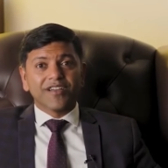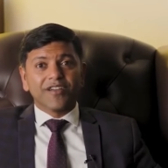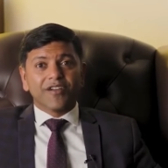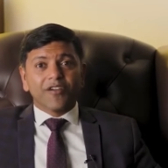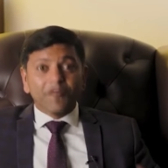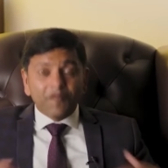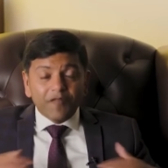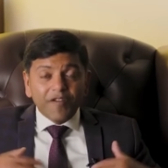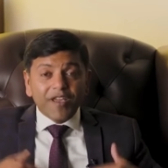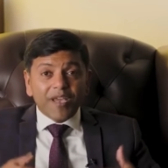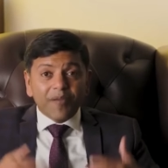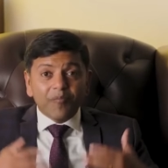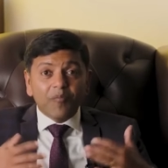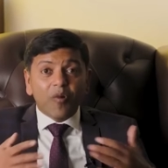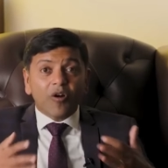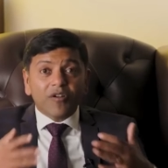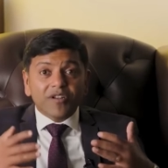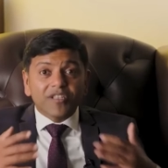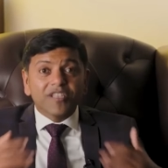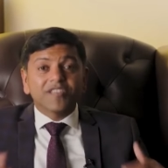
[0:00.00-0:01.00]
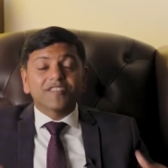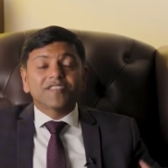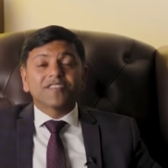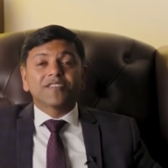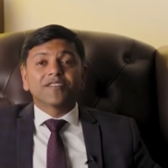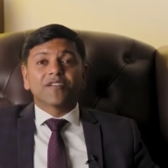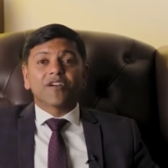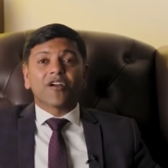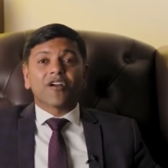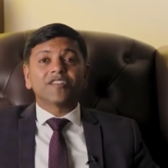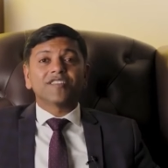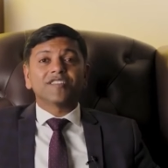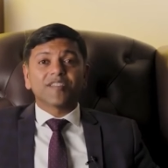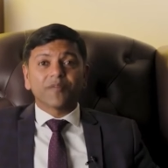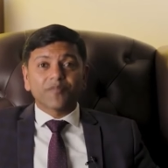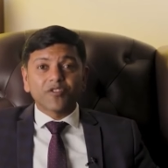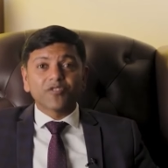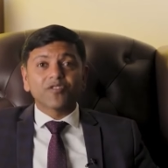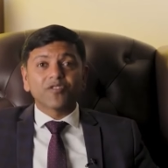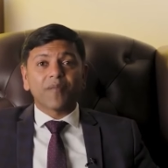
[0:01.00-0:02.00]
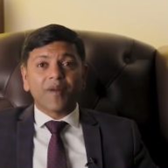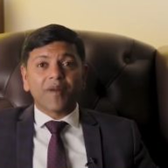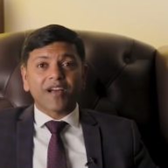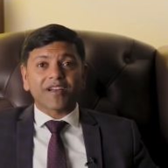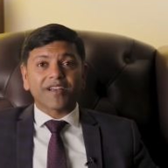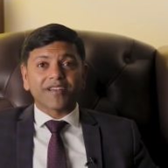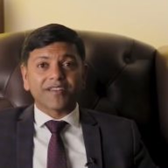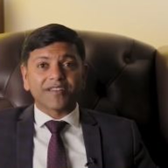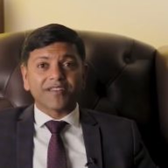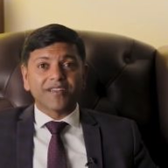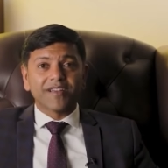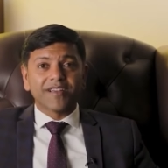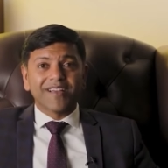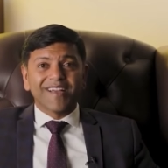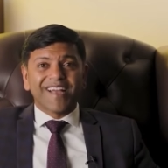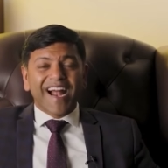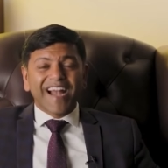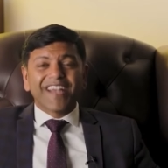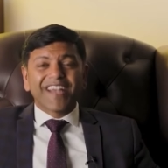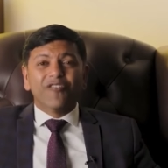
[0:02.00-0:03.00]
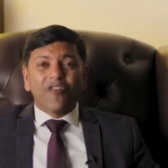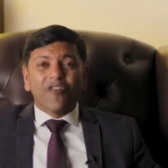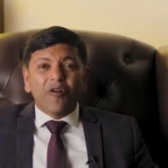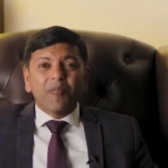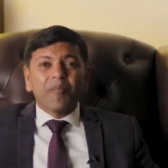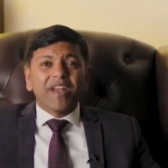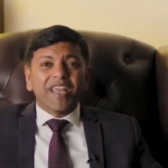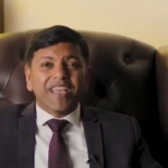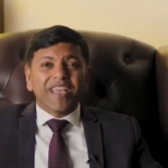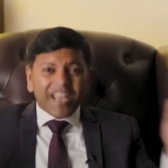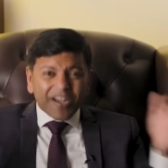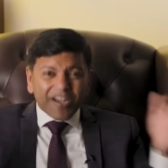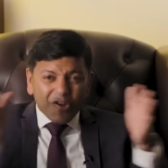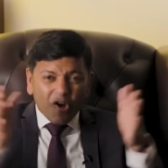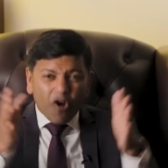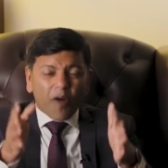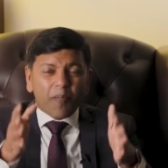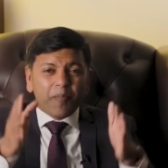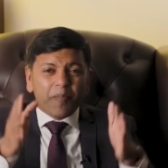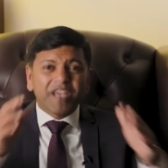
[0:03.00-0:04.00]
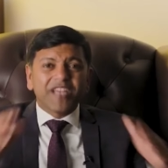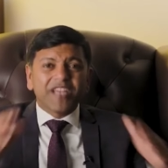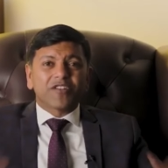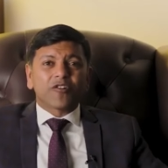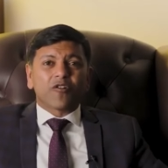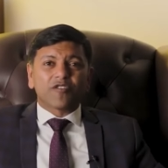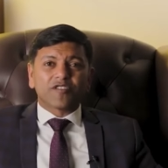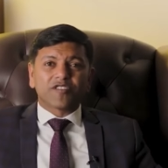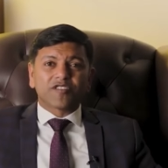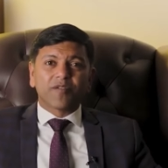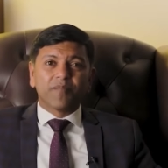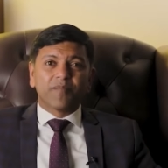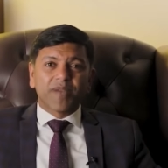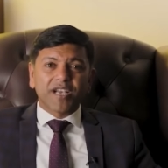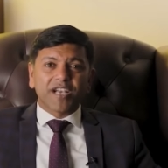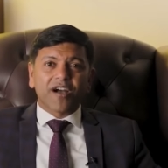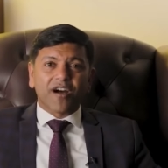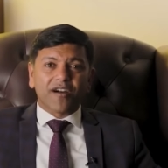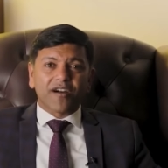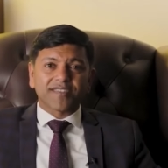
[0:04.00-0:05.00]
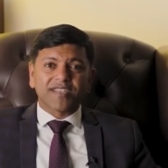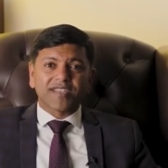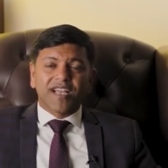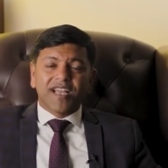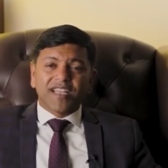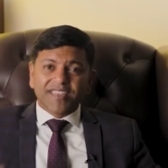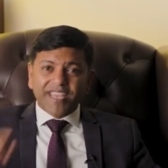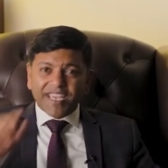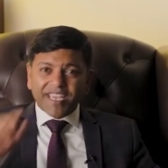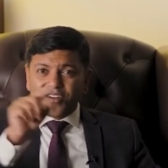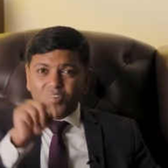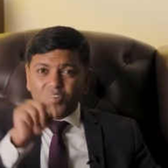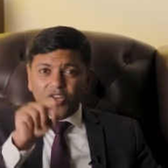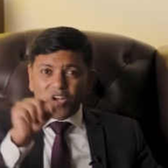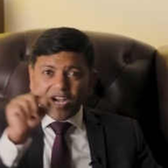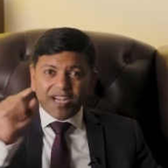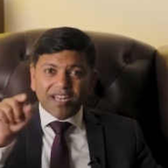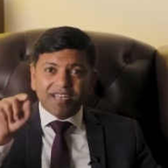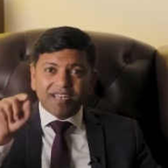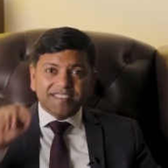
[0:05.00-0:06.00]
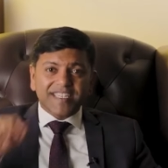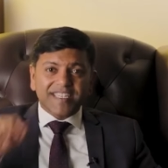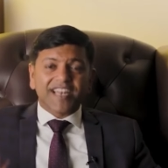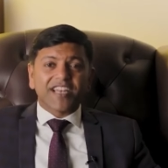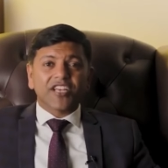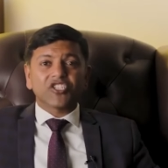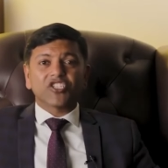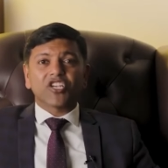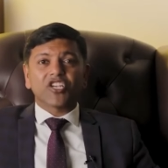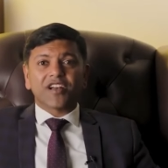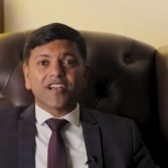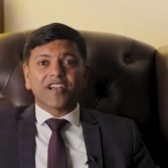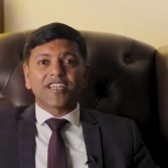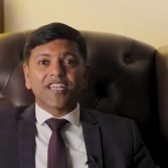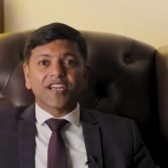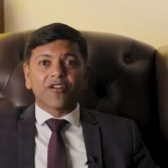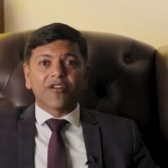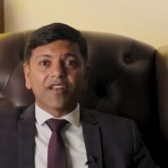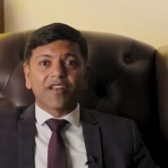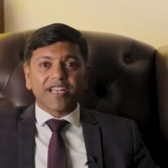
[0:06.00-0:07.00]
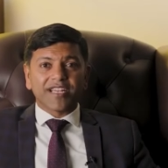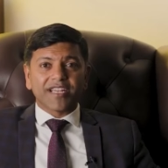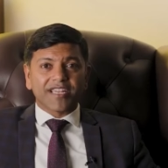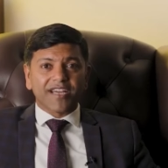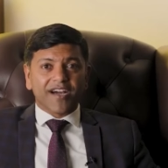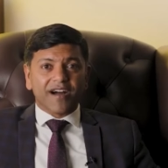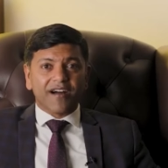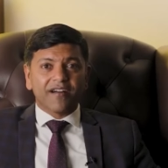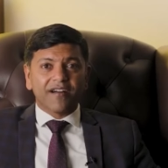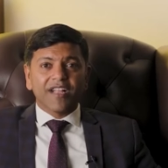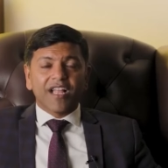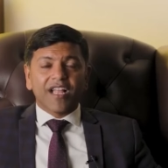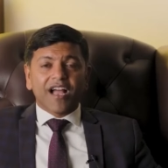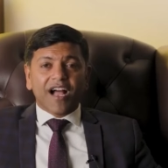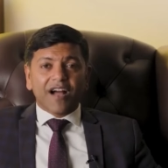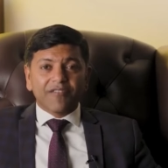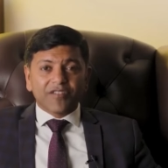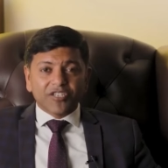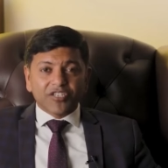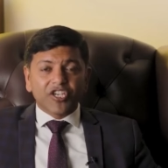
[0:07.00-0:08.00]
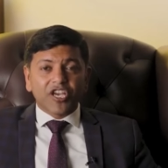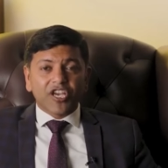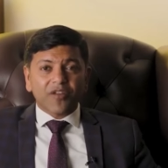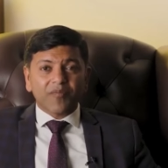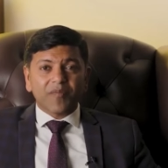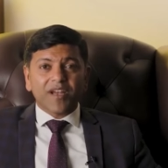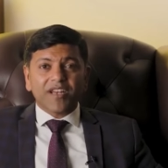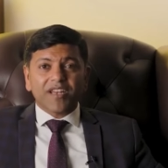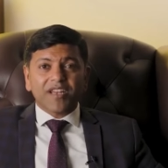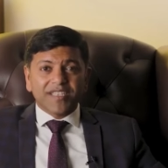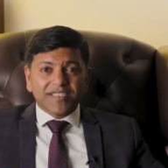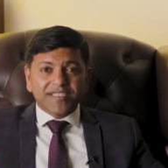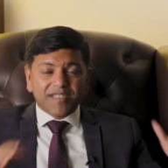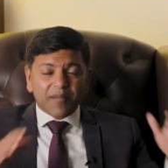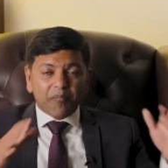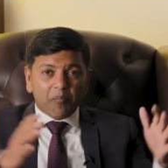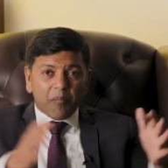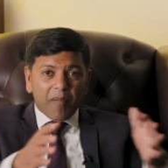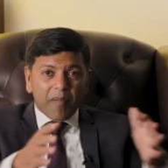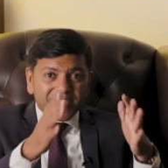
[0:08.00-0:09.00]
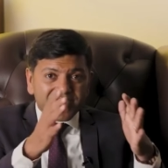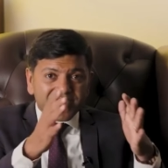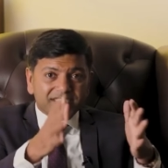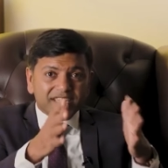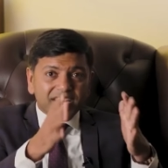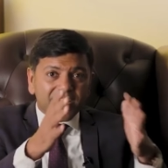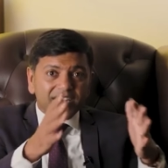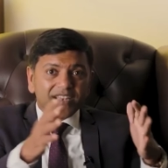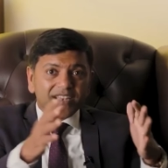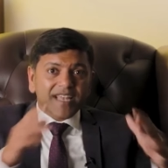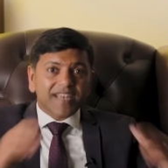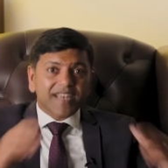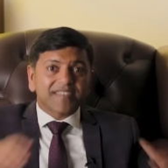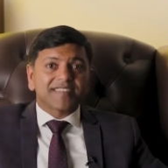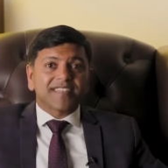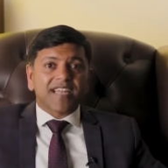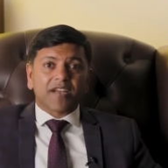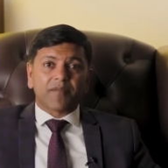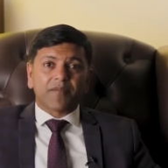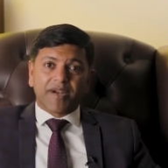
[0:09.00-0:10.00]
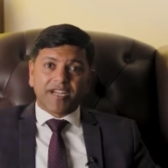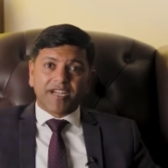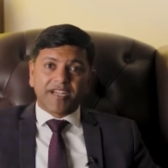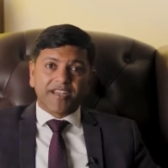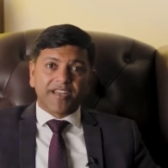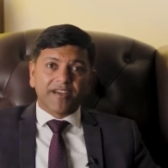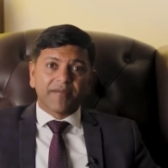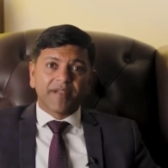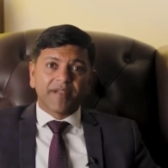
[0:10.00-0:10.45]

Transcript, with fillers: We brought this concept to the market. And nobody can copy it also because the ingredient Salacia reticulata, our chairman is a master in that segment.